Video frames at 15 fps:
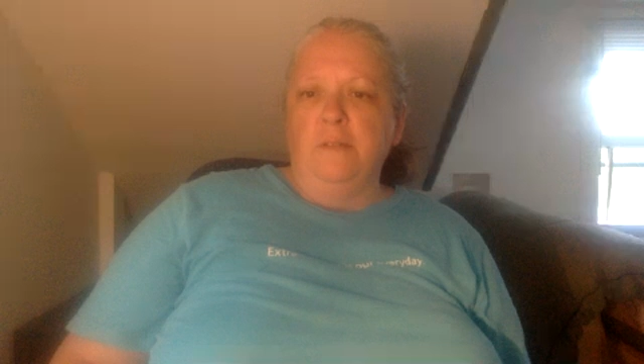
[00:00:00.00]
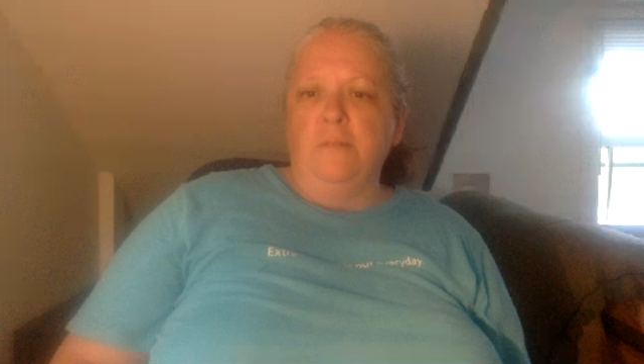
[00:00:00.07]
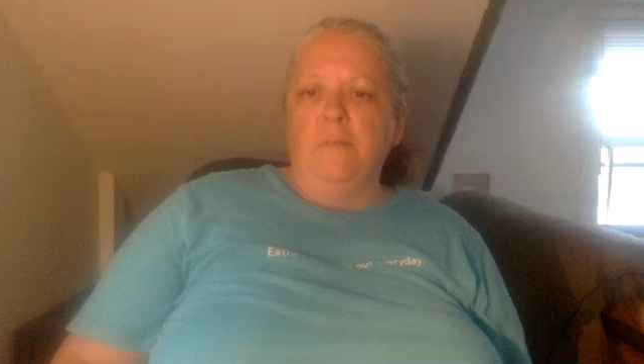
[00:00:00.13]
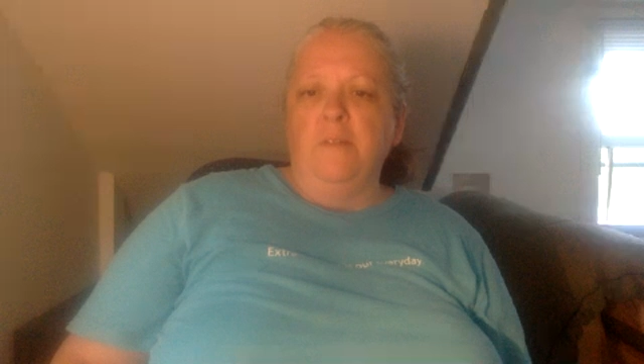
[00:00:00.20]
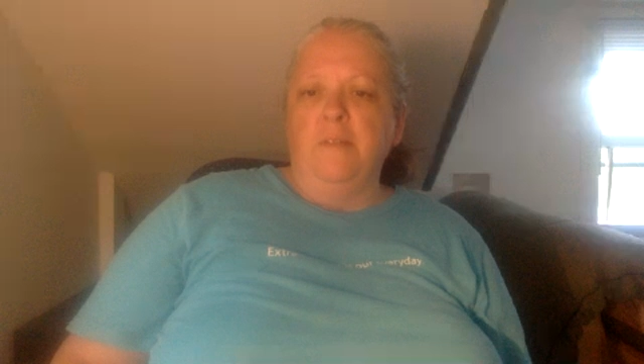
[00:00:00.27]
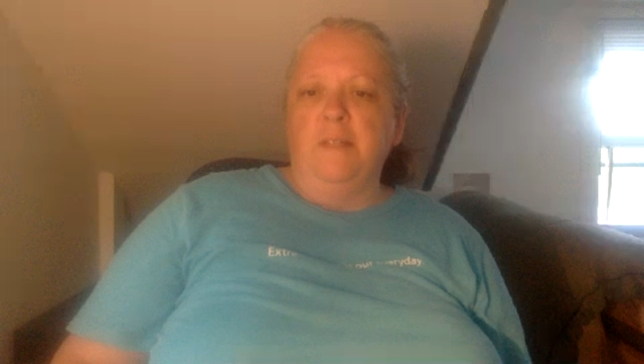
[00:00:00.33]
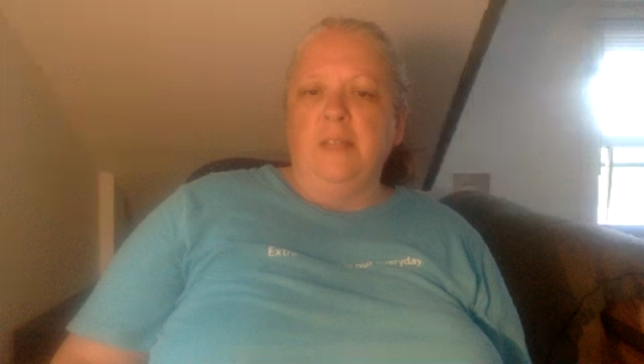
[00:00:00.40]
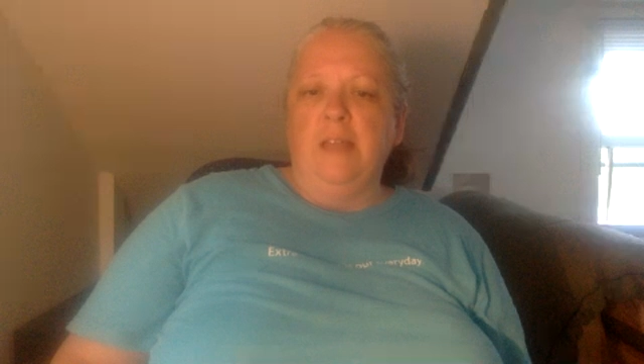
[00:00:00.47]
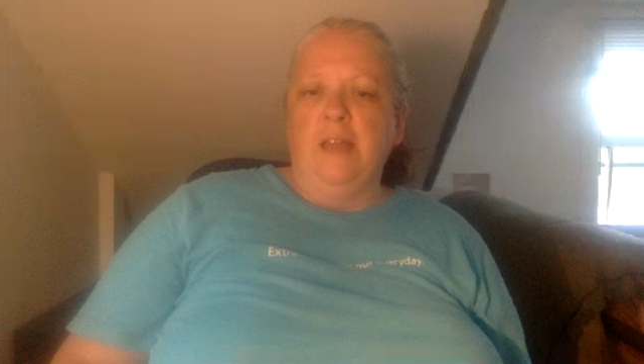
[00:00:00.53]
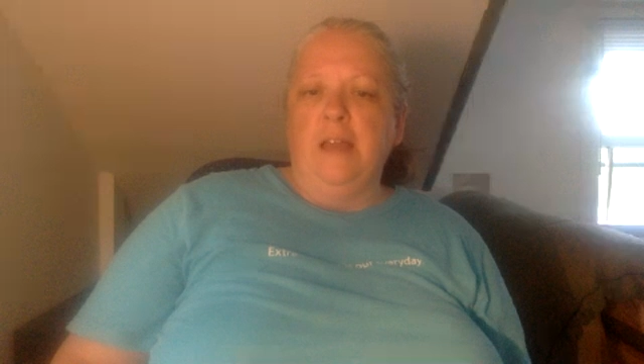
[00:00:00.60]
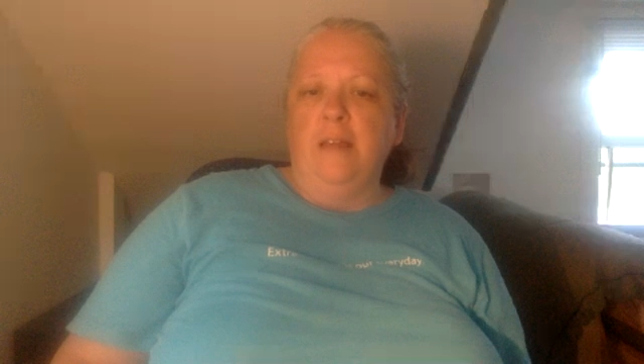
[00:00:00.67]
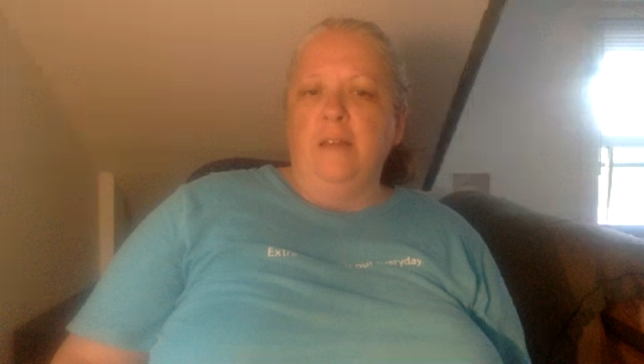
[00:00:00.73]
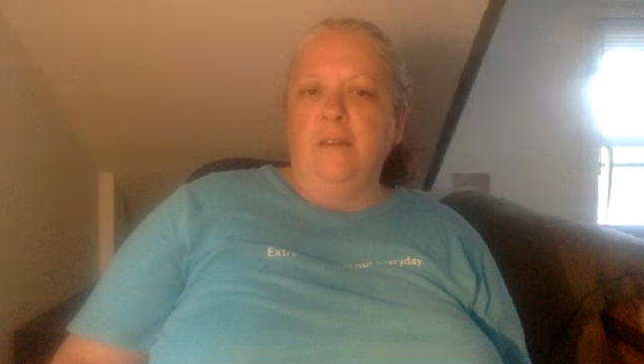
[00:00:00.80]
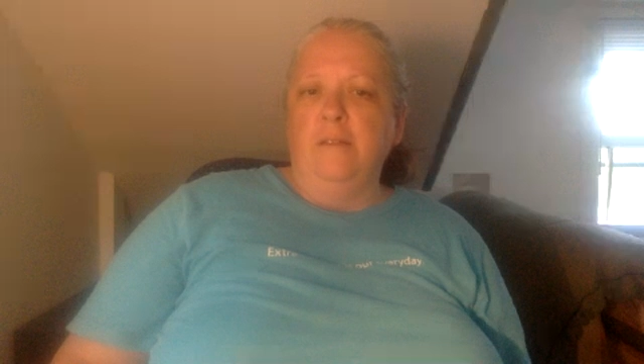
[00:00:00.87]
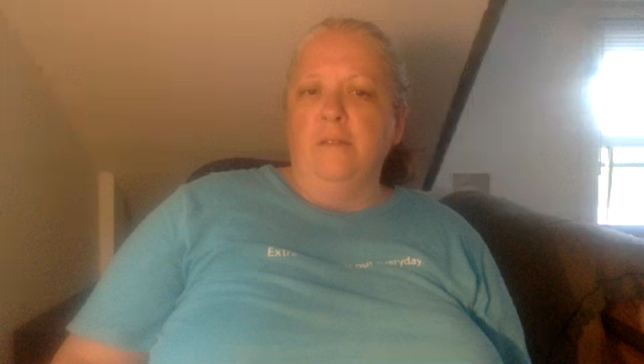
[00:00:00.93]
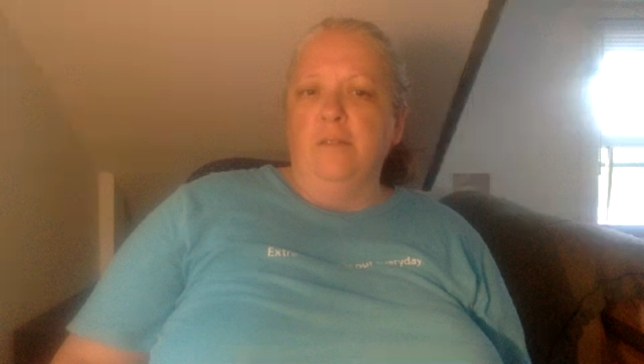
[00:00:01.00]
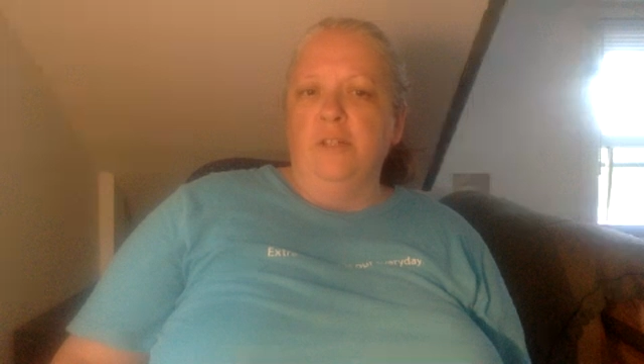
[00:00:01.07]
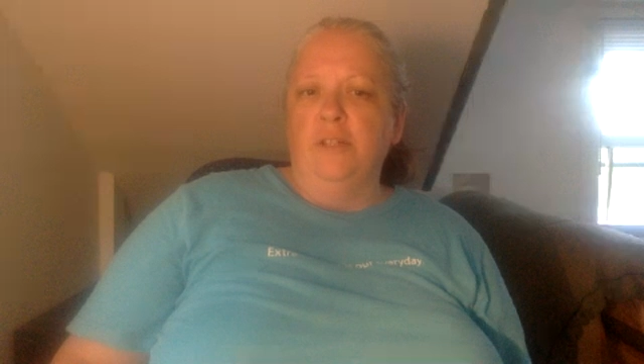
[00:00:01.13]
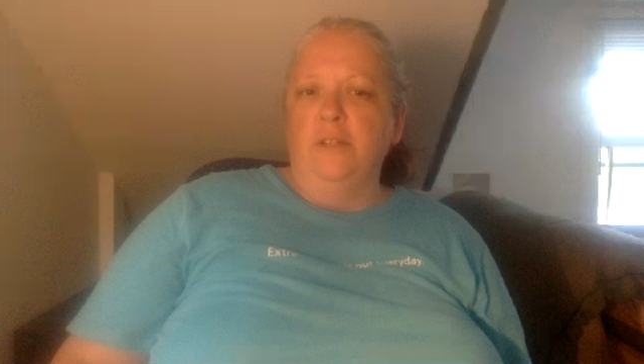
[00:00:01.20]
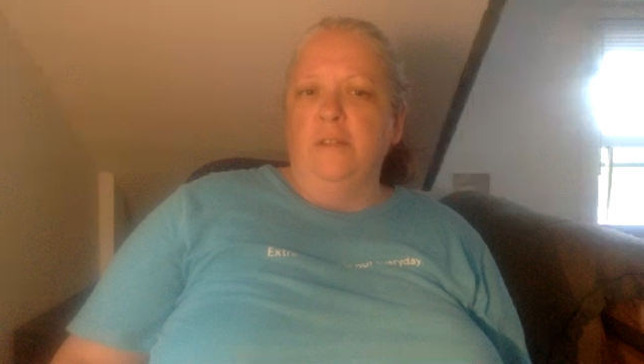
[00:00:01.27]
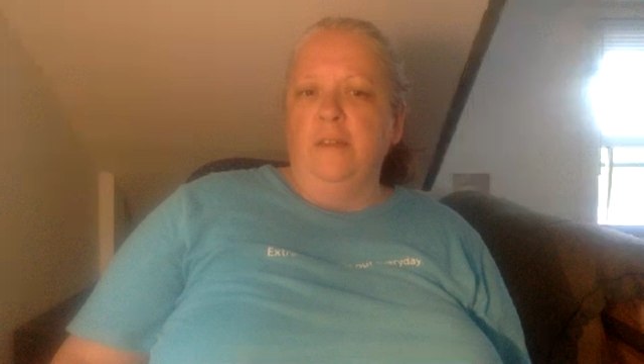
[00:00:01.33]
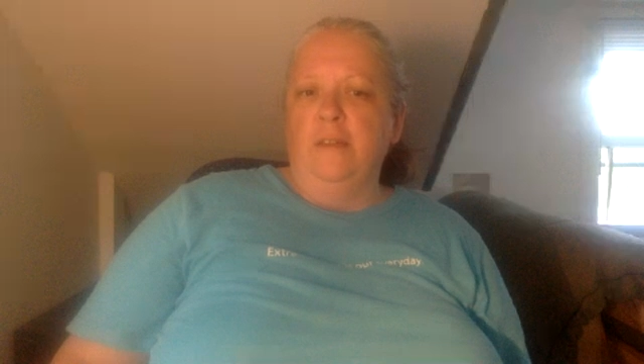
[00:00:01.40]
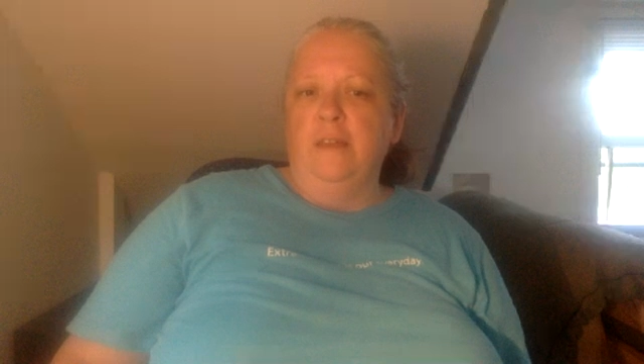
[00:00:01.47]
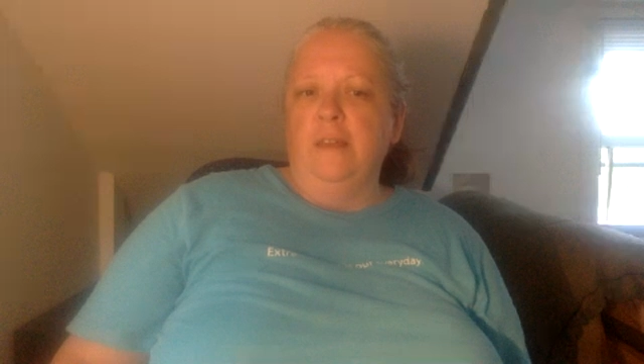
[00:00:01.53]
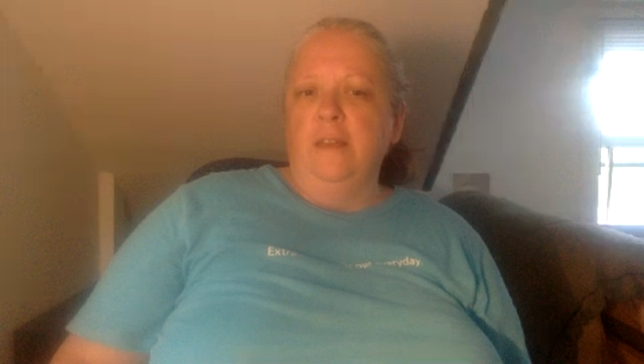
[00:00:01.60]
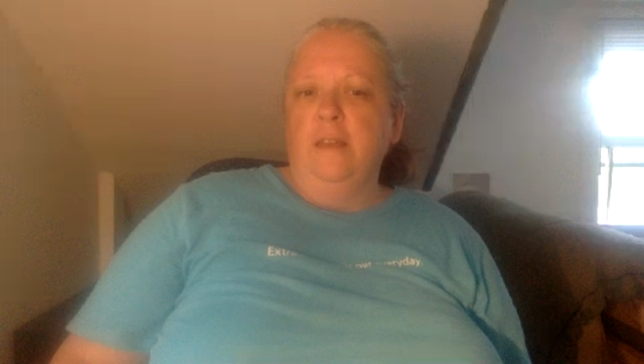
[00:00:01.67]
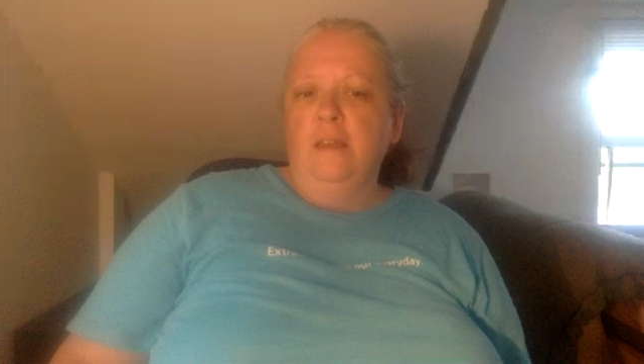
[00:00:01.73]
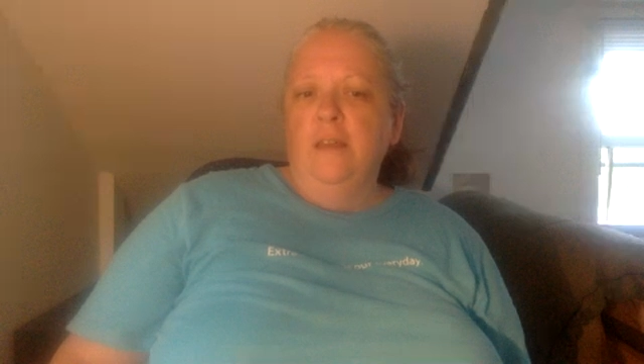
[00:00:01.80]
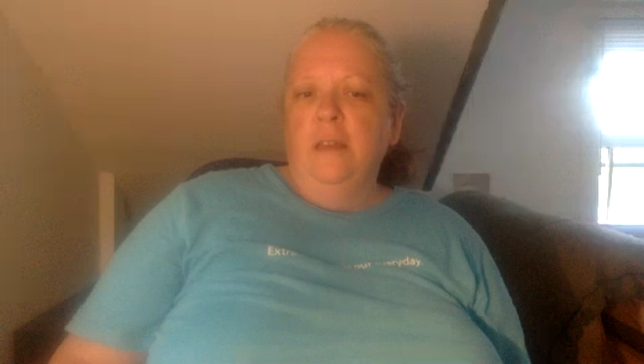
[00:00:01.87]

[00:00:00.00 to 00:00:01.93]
was the attic originally.